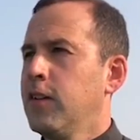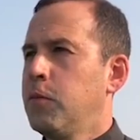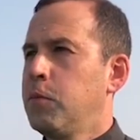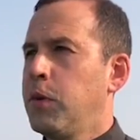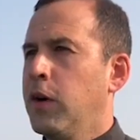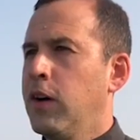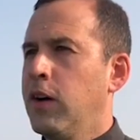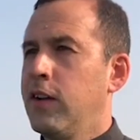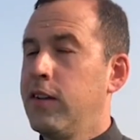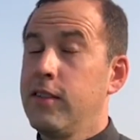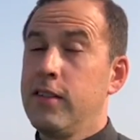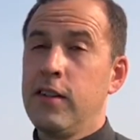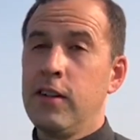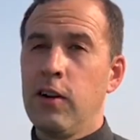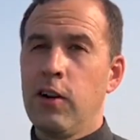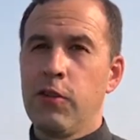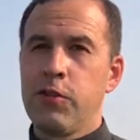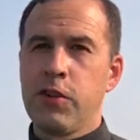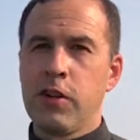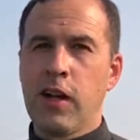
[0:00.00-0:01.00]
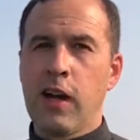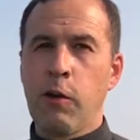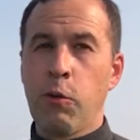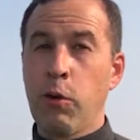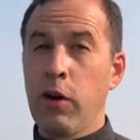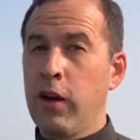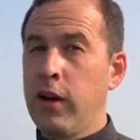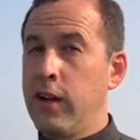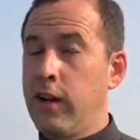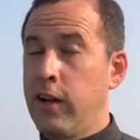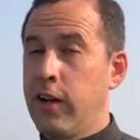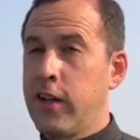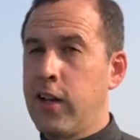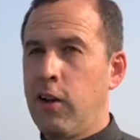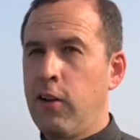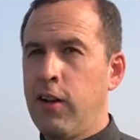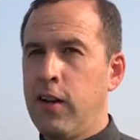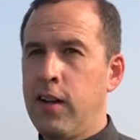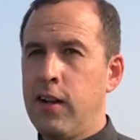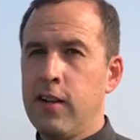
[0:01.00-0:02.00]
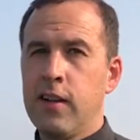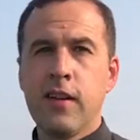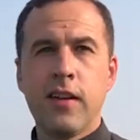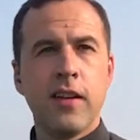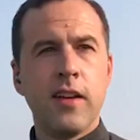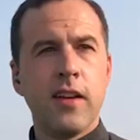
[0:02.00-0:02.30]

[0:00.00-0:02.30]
But you know, if you're not wearing it or carrying it,